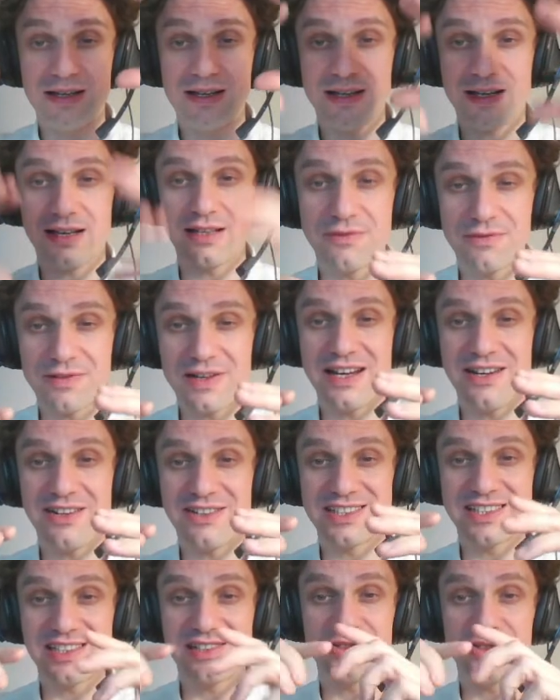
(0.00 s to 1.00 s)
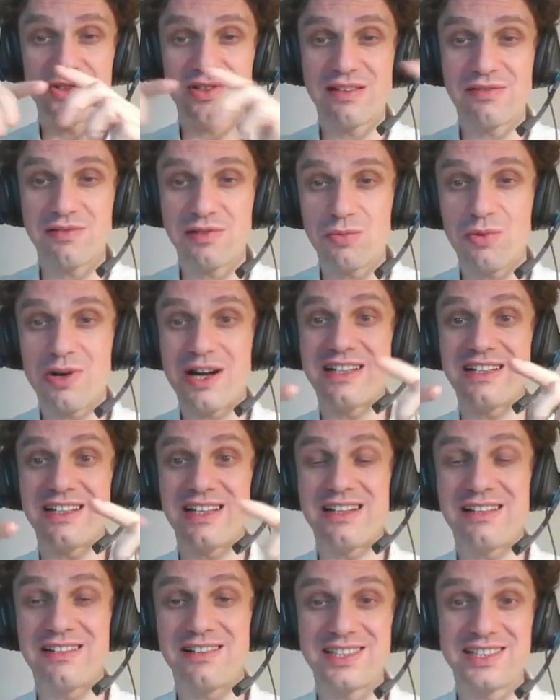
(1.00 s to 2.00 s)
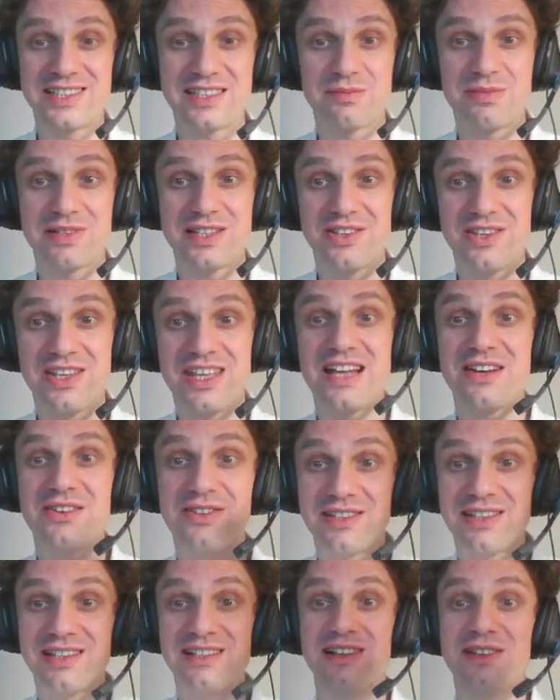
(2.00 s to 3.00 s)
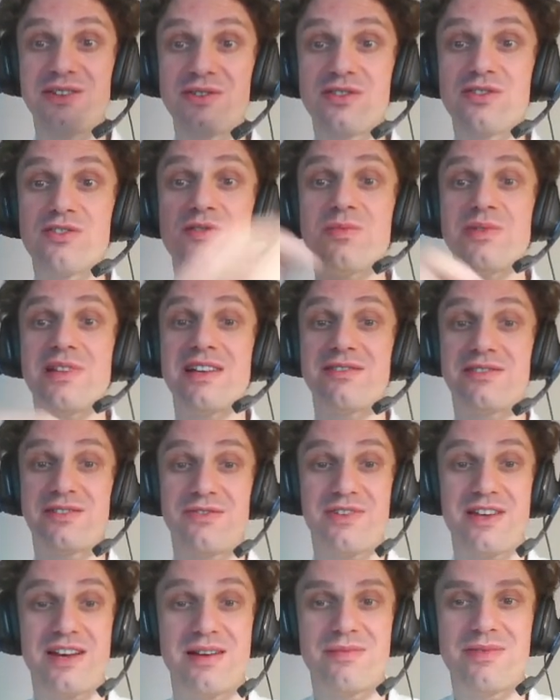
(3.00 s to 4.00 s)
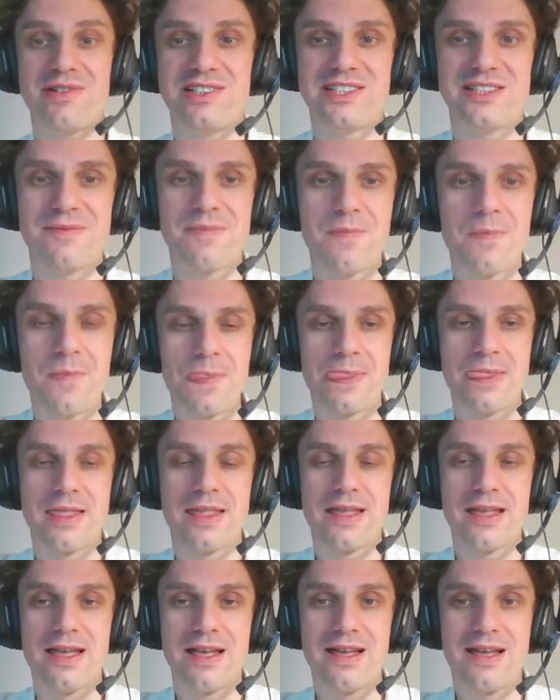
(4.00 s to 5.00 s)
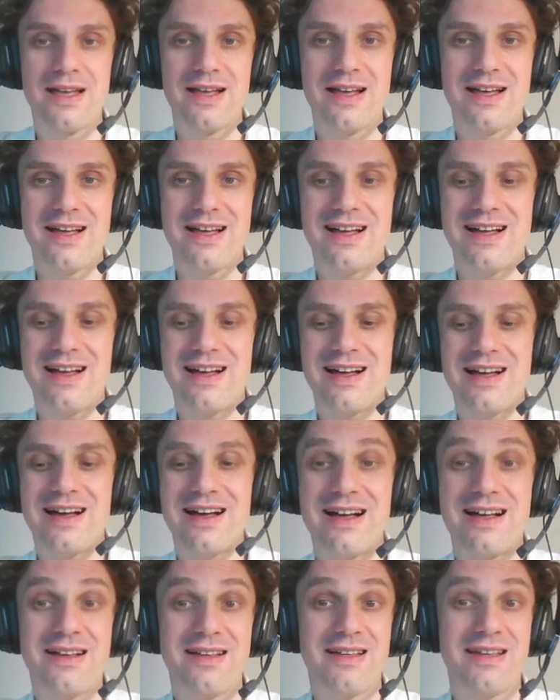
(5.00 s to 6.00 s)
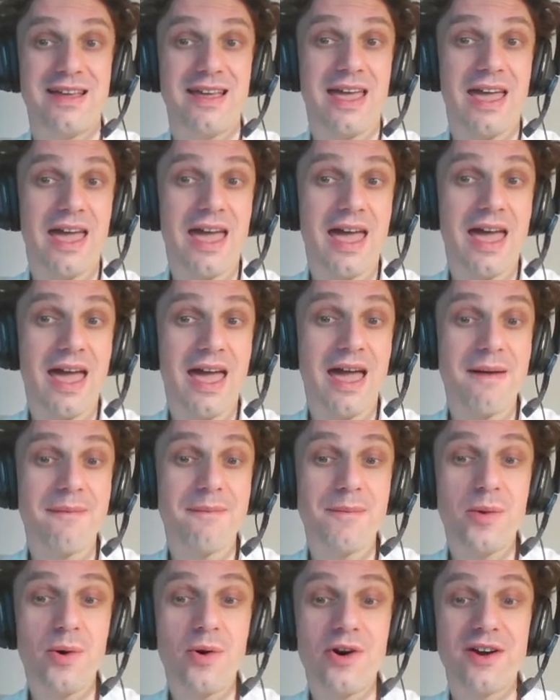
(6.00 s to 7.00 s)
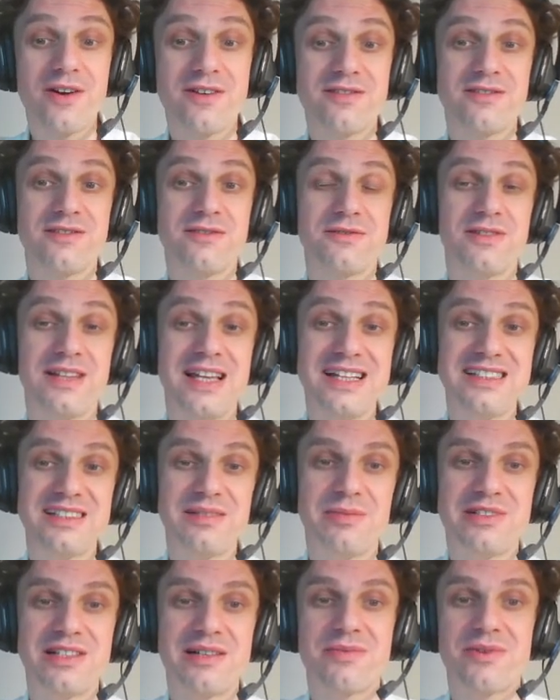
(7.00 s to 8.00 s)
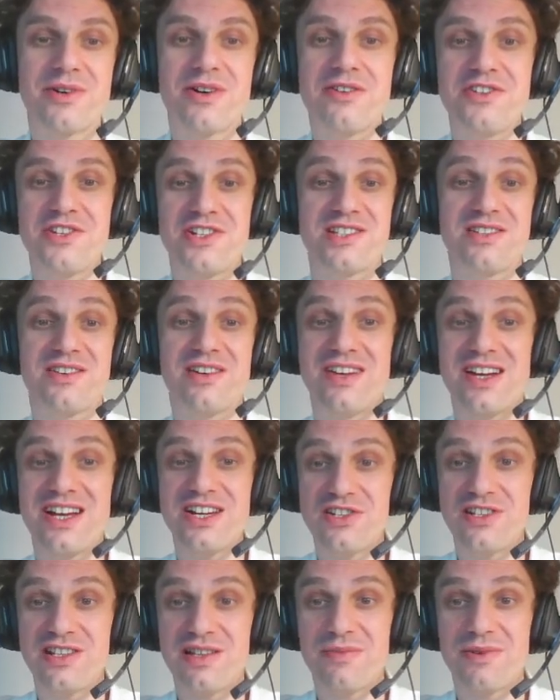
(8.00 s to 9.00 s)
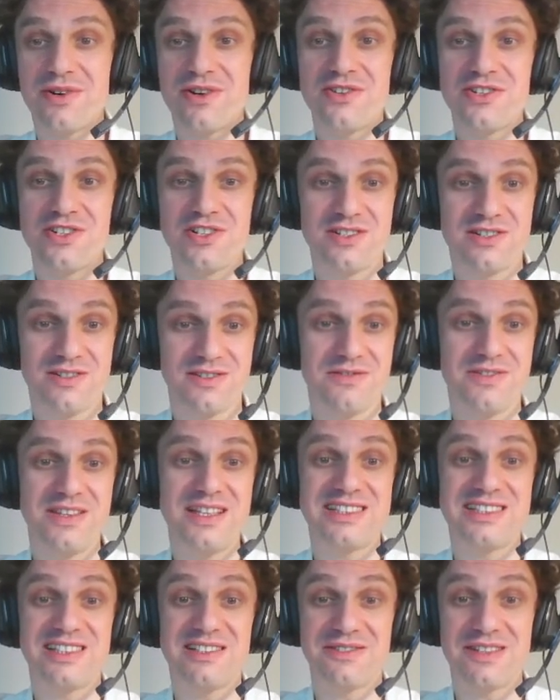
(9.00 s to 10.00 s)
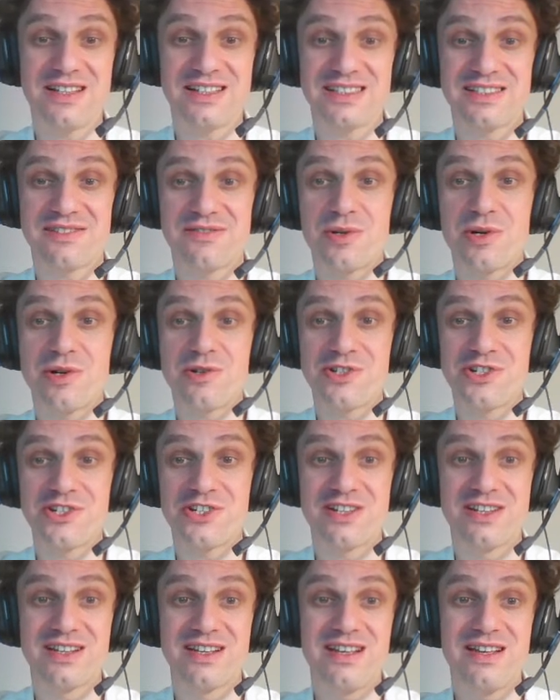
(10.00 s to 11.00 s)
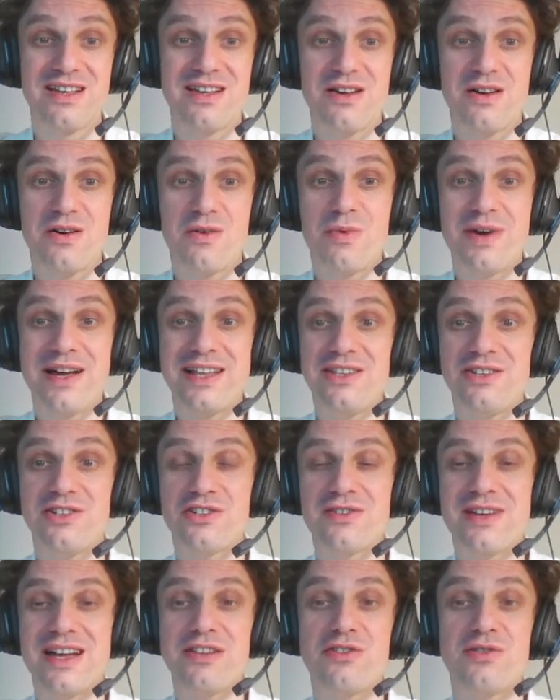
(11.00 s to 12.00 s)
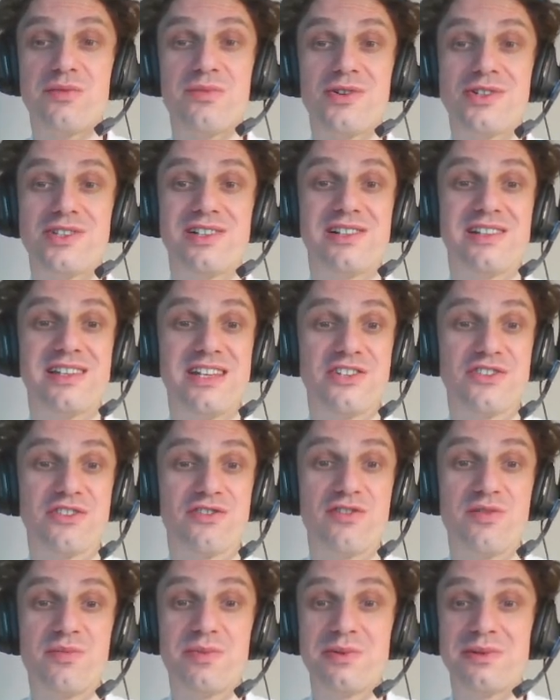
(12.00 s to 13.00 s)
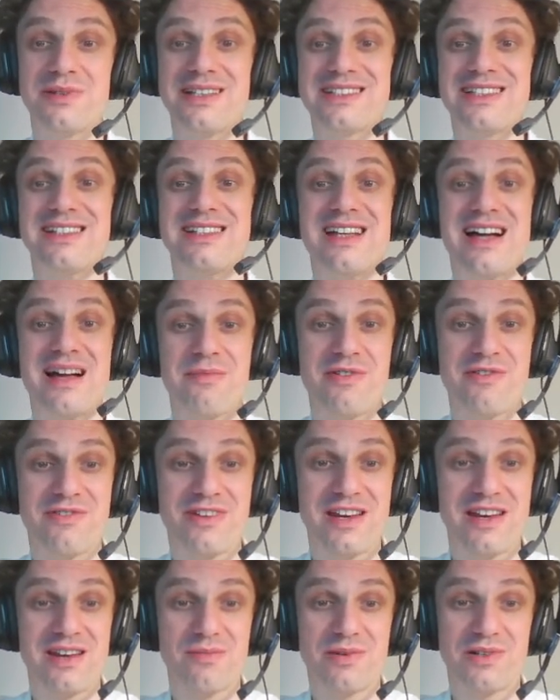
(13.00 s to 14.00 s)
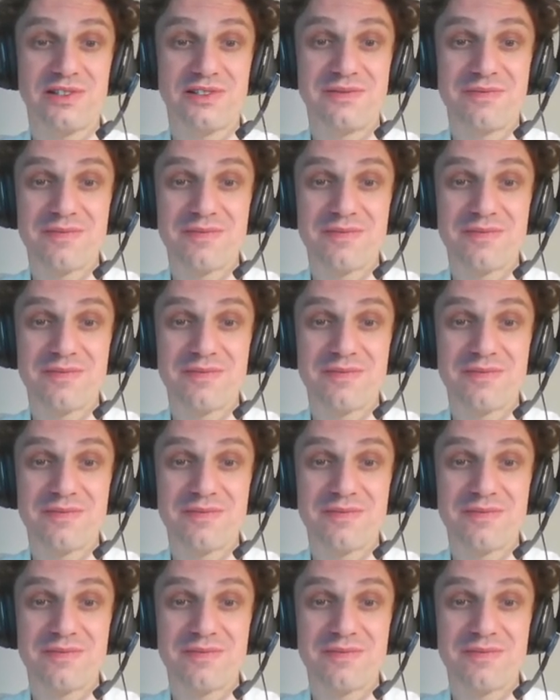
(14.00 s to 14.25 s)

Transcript: confine yourself to level 1 analysis, but you cannot include group level variables. A more flexible approach is regression approach, fixed effects approach, when you try to model each group as a dummy variable.